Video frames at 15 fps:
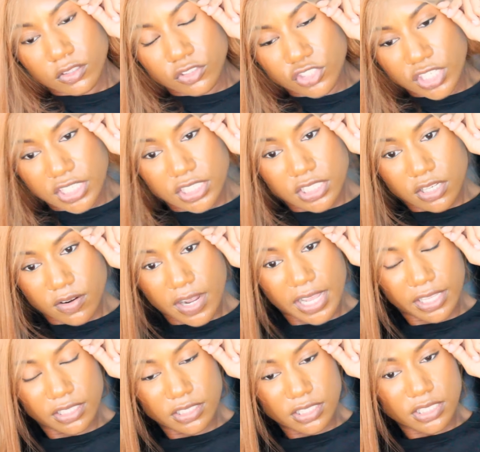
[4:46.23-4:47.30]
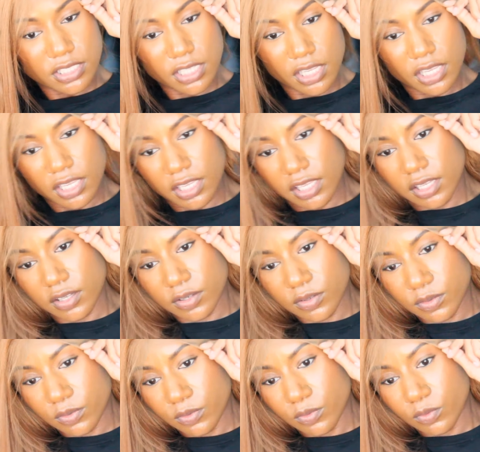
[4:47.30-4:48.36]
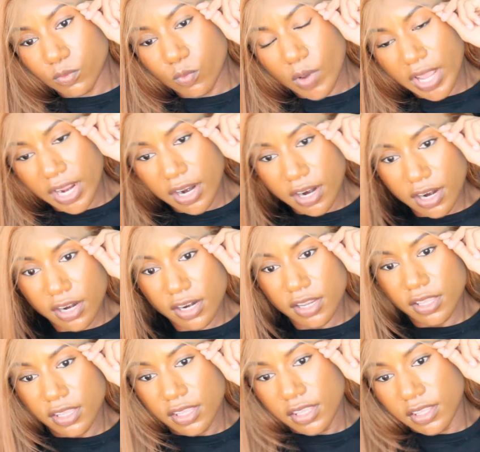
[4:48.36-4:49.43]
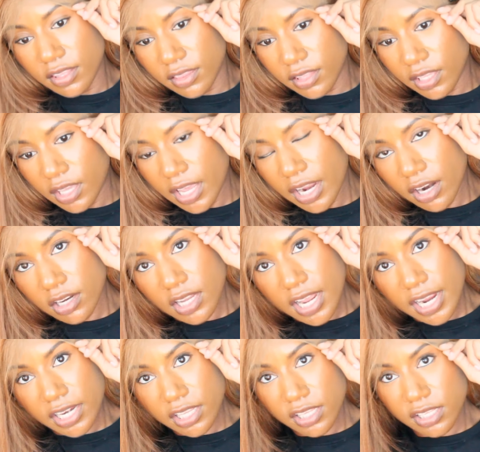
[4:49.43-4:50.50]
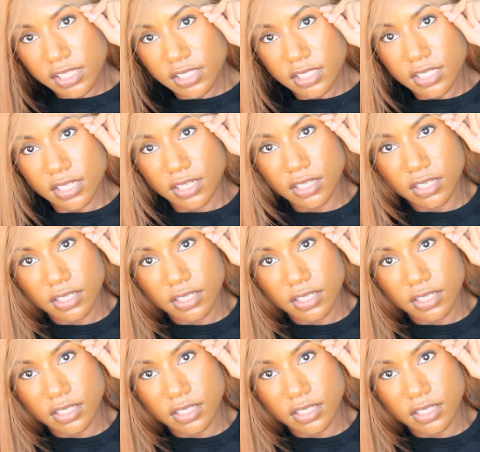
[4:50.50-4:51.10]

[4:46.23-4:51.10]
just so I can see where the hairline is.